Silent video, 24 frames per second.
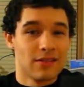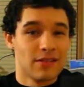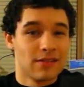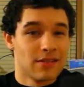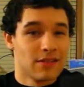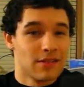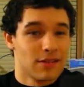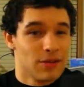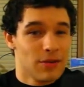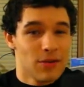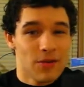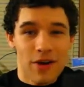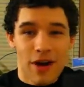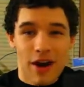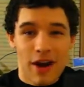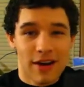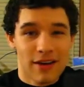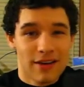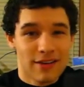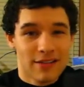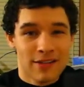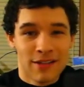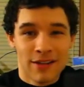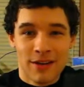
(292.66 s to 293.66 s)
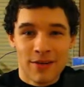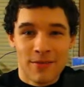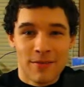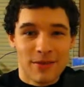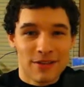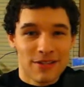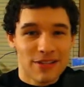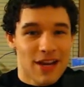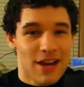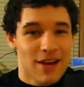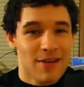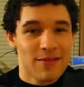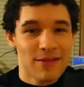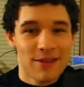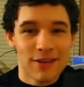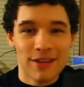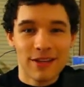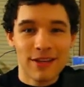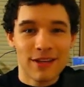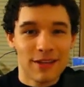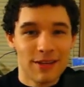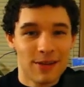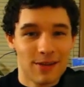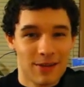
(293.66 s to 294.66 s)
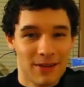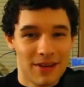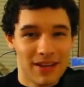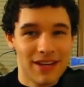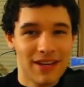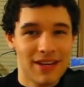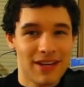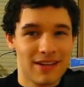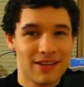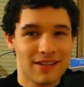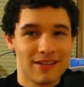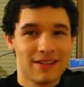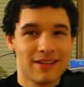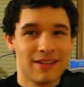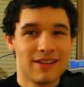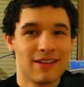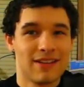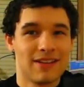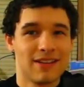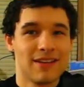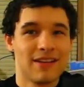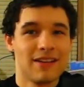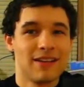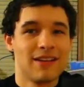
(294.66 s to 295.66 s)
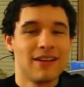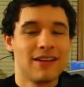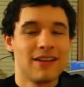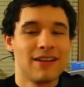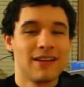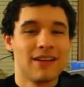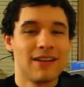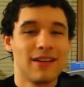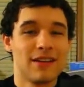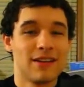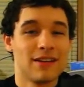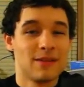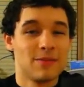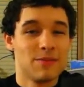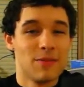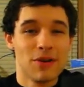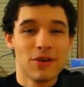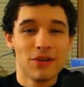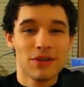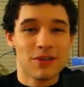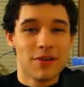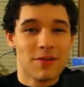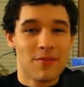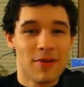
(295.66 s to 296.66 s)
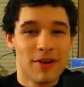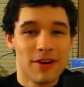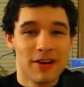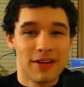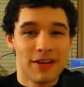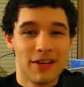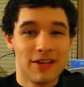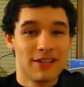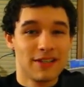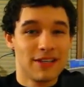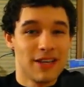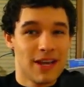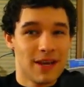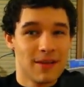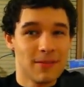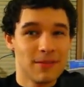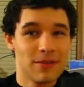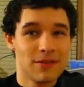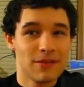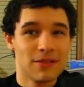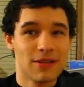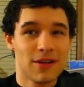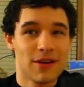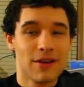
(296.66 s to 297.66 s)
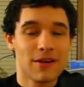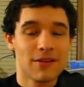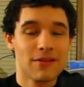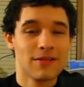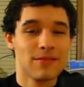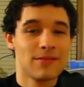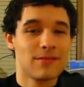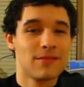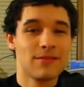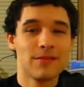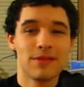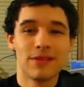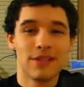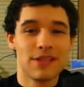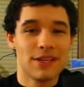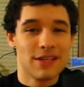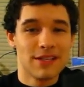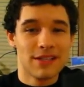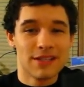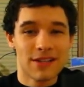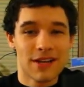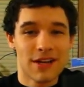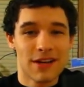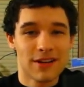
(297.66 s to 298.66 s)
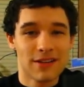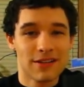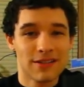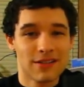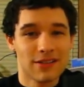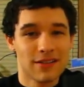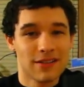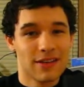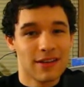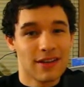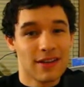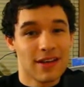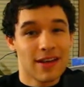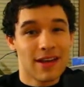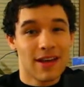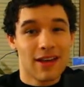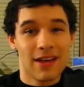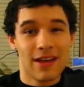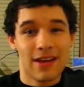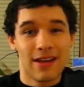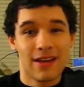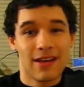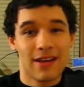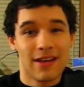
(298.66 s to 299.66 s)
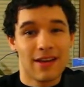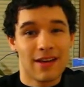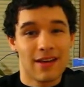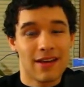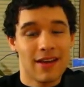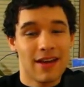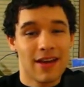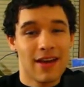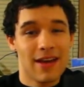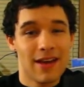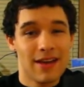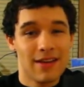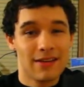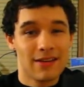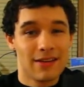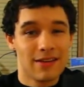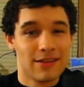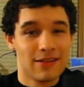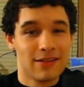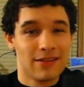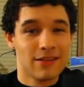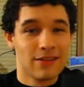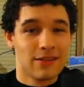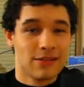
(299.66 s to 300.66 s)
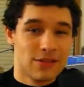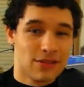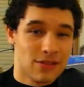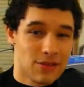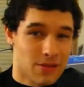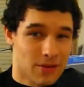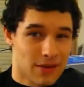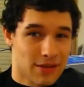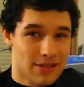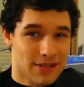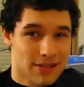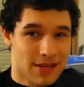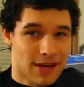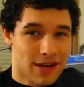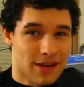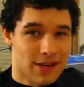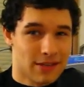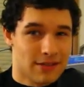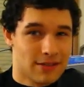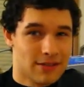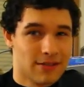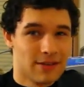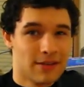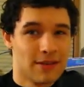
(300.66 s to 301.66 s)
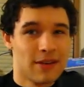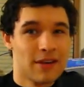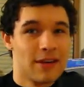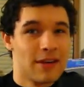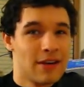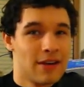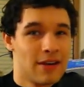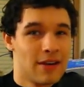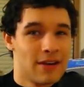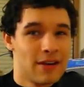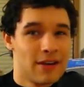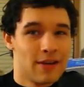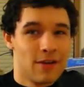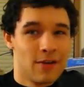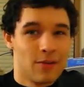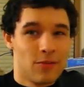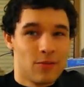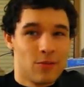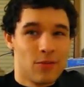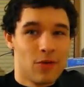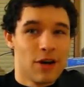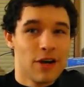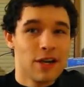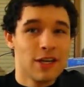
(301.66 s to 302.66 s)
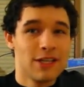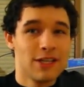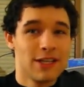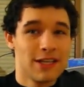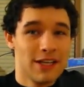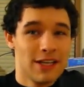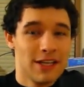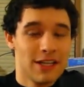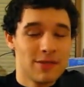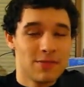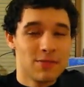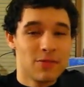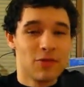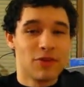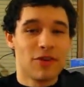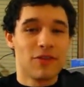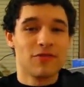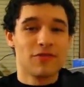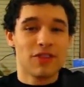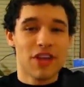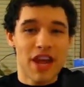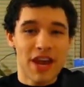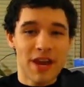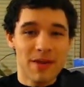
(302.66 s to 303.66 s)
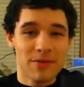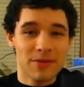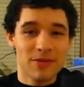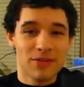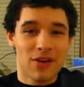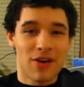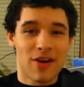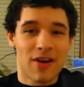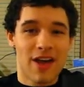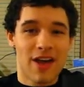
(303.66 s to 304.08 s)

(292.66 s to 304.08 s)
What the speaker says: chloride is in almost everything you eat. It is most abundant in table salt, sea salt, and in soy sauce. 1 teaspoon of table salt